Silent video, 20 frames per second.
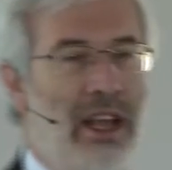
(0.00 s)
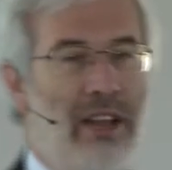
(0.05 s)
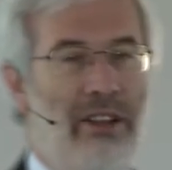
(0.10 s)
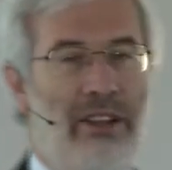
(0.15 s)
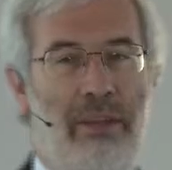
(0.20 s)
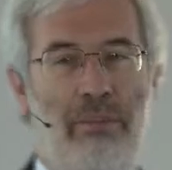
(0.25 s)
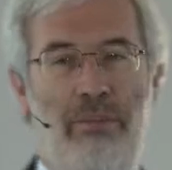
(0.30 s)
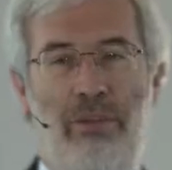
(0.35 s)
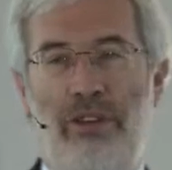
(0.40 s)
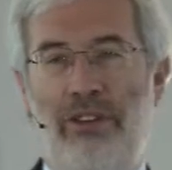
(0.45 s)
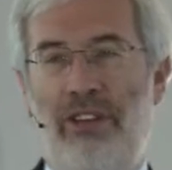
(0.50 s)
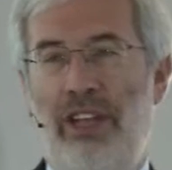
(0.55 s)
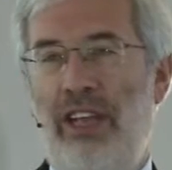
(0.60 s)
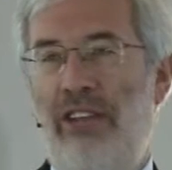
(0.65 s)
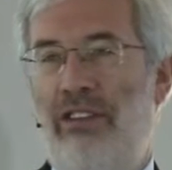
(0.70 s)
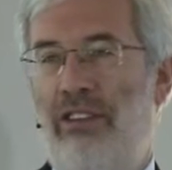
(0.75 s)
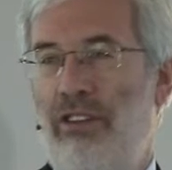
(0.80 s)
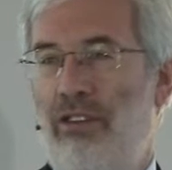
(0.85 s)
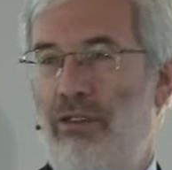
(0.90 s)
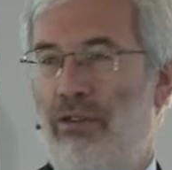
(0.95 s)
the
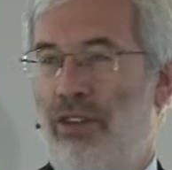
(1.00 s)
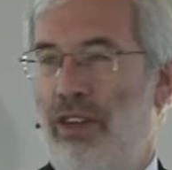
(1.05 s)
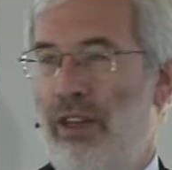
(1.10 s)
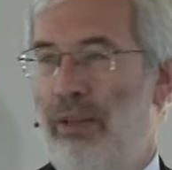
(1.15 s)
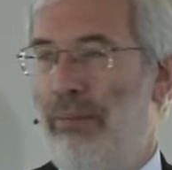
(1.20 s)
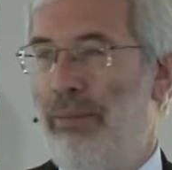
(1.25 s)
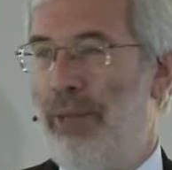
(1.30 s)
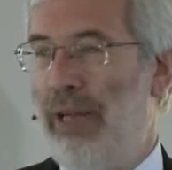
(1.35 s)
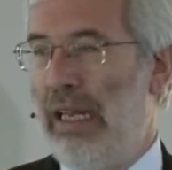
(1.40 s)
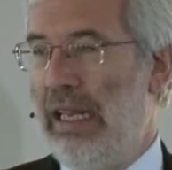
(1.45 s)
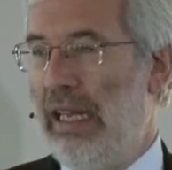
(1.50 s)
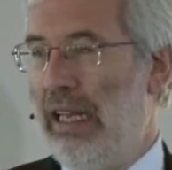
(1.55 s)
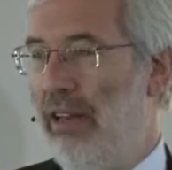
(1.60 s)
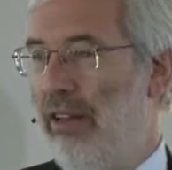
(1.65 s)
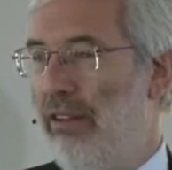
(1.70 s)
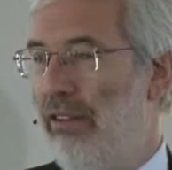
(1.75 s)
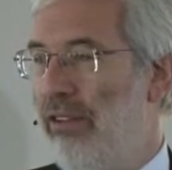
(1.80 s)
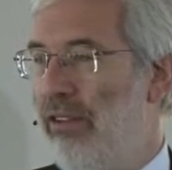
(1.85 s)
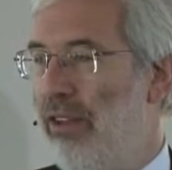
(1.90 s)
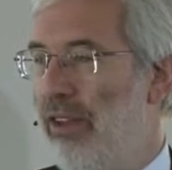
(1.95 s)
predictions for the
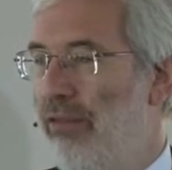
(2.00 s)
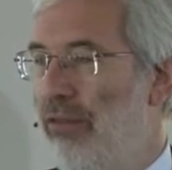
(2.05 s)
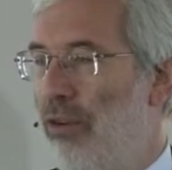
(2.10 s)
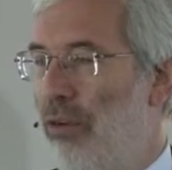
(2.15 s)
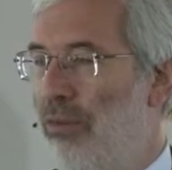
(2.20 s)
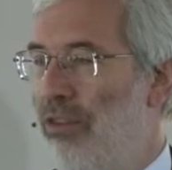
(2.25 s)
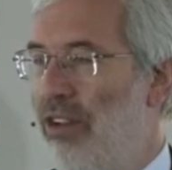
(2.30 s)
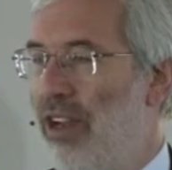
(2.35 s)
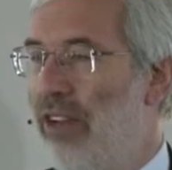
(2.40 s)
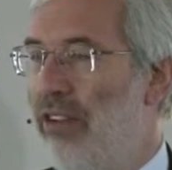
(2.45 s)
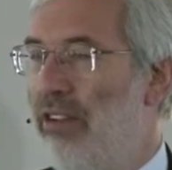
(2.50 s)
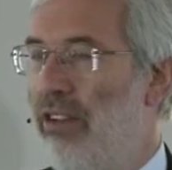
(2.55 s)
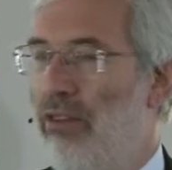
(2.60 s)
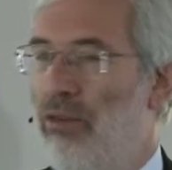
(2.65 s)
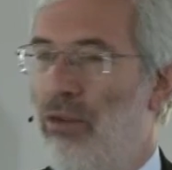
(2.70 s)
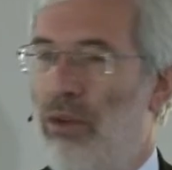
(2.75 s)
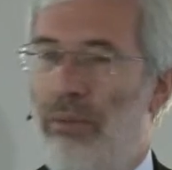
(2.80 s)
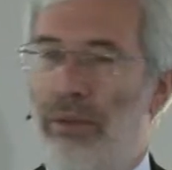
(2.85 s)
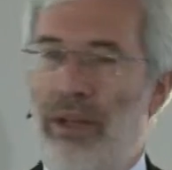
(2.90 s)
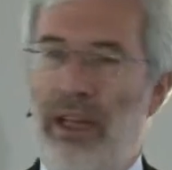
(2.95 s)
billions of objects that
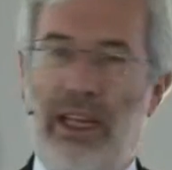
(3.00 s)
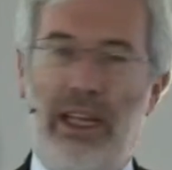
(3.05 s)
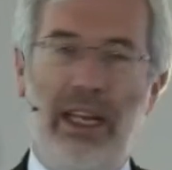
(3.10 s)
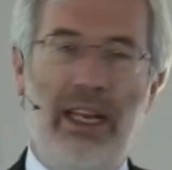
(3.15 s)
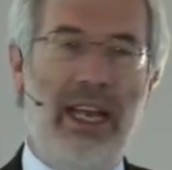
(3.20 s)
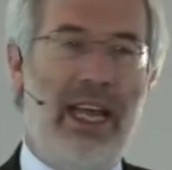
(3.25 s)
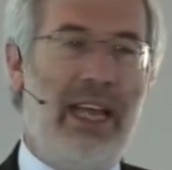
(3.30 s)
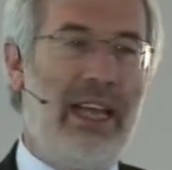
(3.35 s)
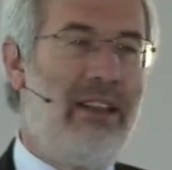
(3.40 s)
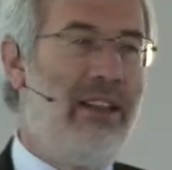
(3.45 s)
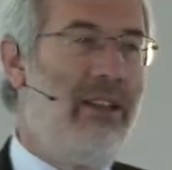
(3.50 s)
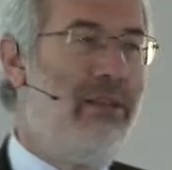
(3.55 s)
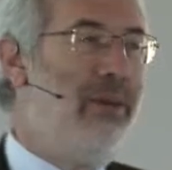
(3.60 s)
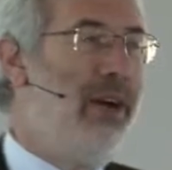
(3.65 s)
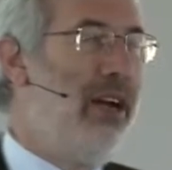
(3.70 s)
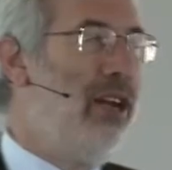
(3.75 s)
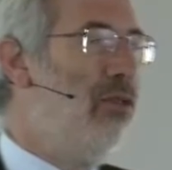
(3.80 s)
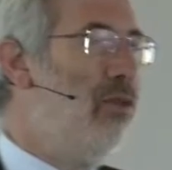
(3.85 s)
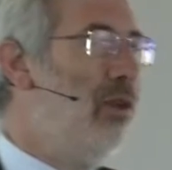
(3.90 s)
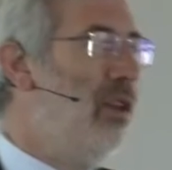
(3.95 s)
will be connected
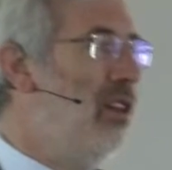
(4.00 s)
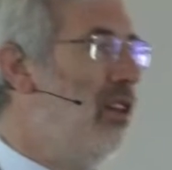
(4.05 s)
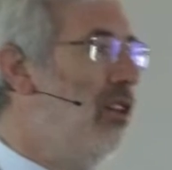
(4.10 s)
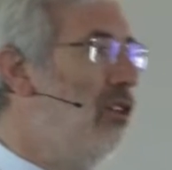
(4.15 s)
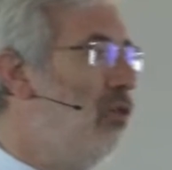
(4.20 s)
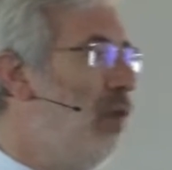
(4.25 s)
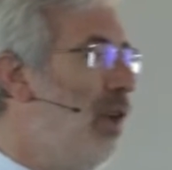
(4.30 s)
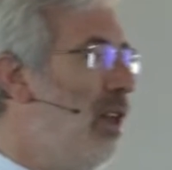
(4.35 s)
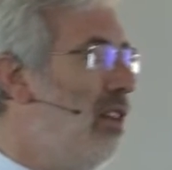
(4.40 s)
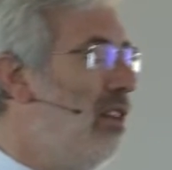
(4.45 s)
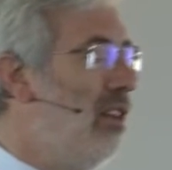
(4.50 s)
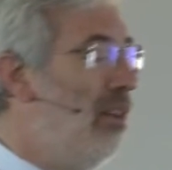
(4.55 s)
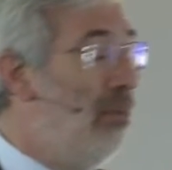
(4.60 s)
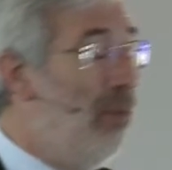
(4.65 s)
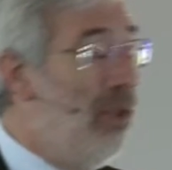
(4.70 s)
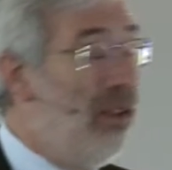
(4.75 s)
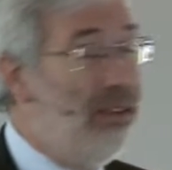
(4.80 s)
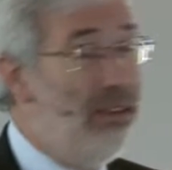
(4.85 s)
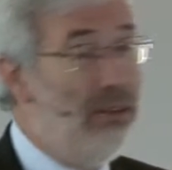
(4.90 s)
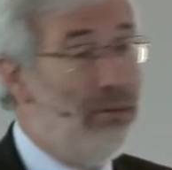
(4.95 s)
by 2020, but
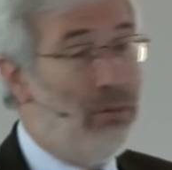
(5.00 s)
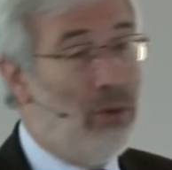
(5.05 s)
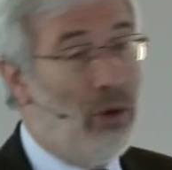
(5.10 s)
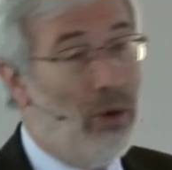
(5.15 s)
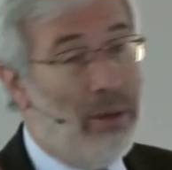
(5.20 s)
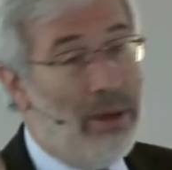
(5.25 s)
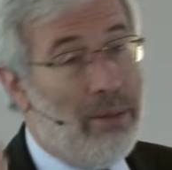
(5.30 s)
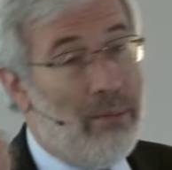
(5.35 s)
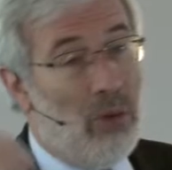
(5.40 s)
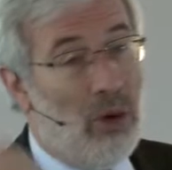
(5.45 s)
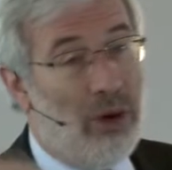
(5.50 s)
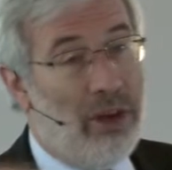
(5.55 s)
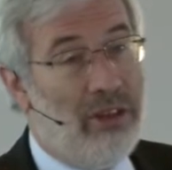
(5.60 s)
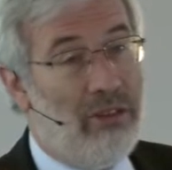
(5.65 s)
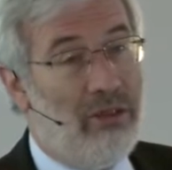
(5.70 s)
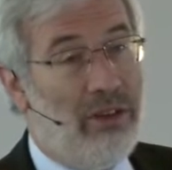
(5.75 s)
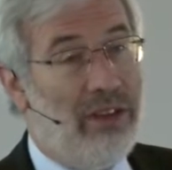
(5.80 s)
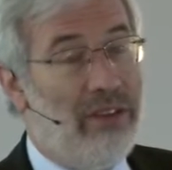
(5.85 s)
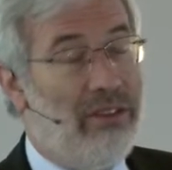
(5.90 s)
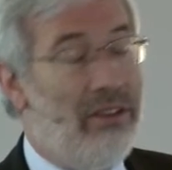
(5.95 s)
it's probably more
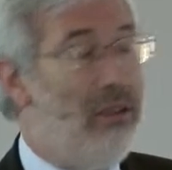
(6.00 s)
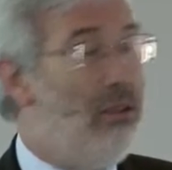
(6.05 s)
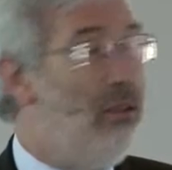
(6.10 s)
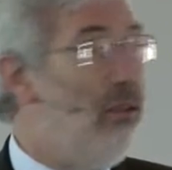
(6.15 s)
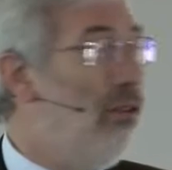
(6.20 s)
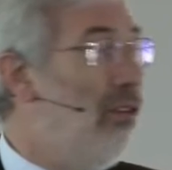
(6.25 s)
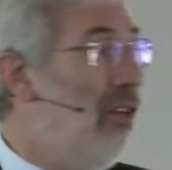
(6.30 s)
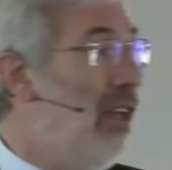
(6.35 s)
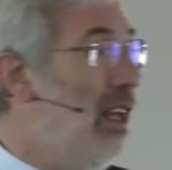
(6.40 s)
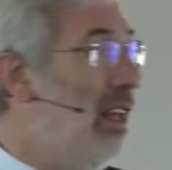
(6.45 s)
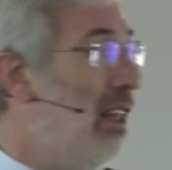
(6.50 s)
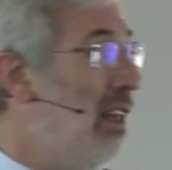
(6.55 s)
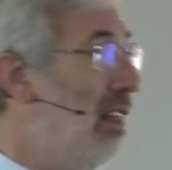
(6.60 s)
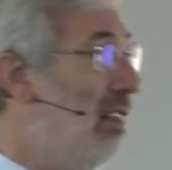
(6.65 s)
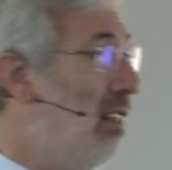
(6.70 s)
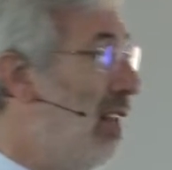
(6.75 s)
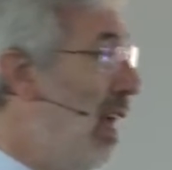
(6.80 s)
interesting to think that